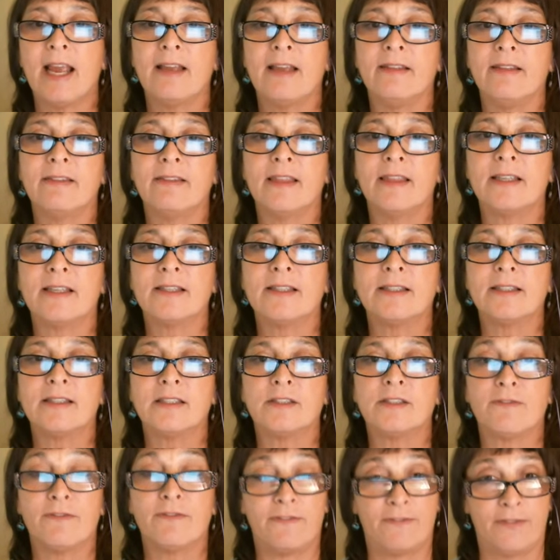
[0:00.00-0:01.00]
and this
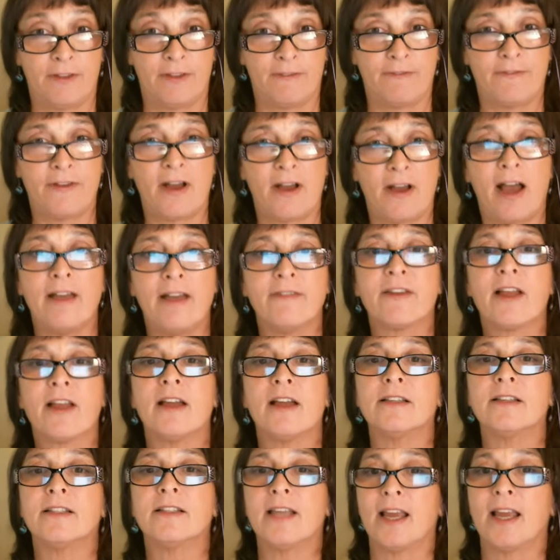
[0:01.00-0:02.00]
is the 5
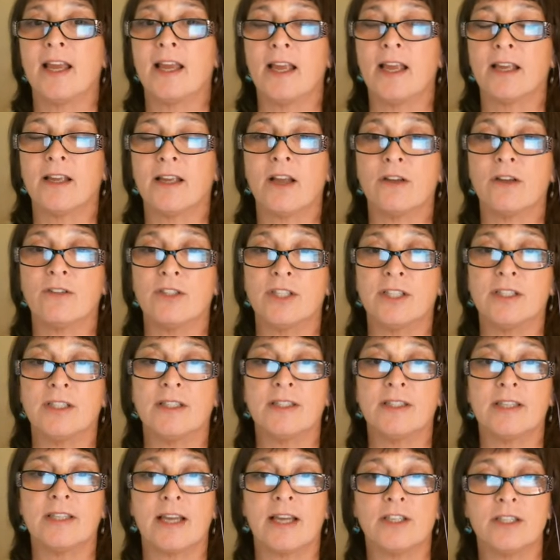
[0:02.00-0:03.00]
content and coaching
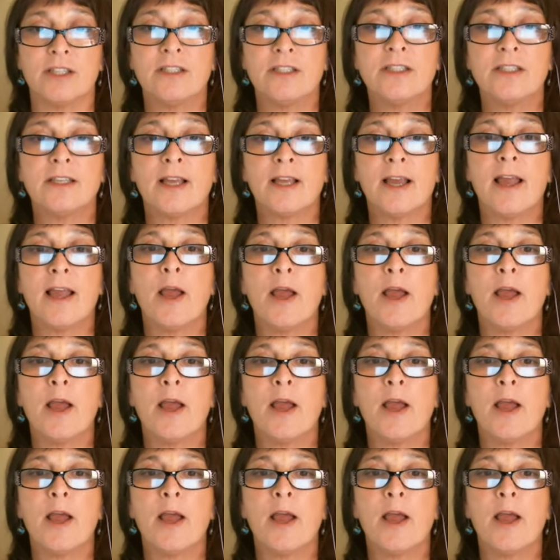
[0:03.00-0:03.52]
sessions.